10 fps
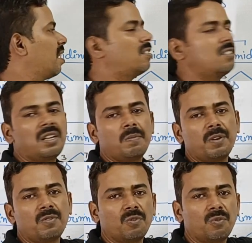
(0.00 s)

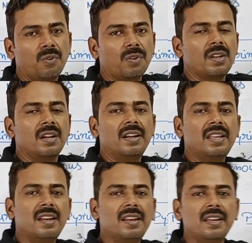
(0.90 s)
H3PO4.
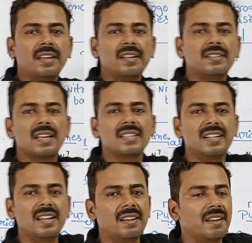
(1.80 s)
DNA gets
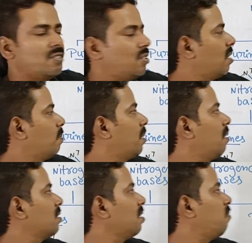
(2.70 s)
acidic nature
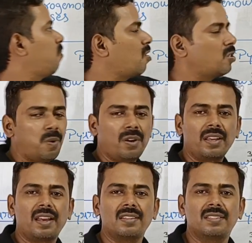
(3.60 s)
because of
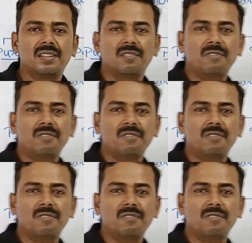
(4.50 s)
phosphoric acid.